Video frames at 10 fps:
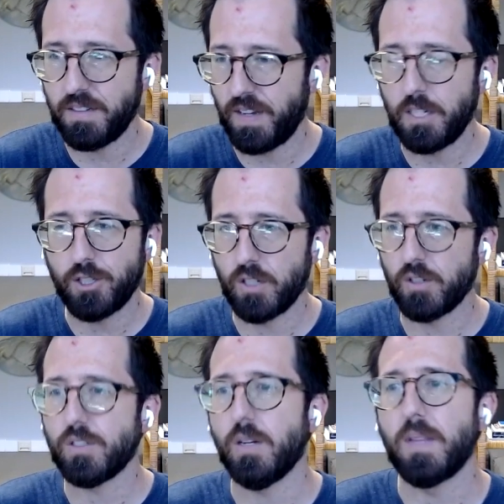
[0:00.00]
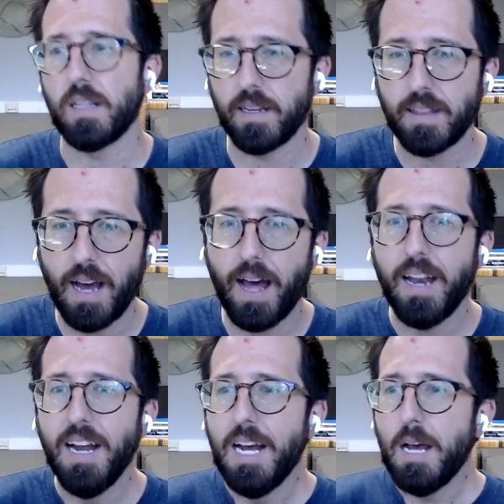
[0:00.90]
call it activation or something
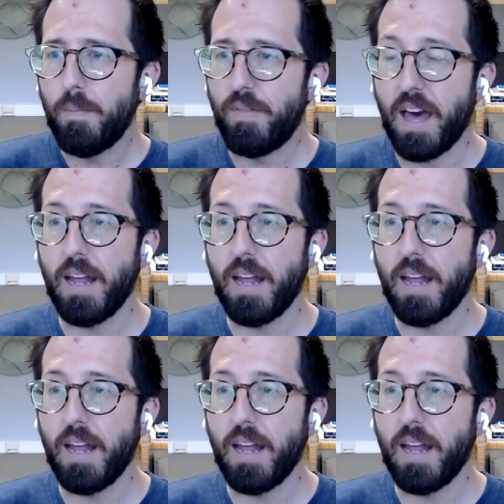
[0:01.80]
like that,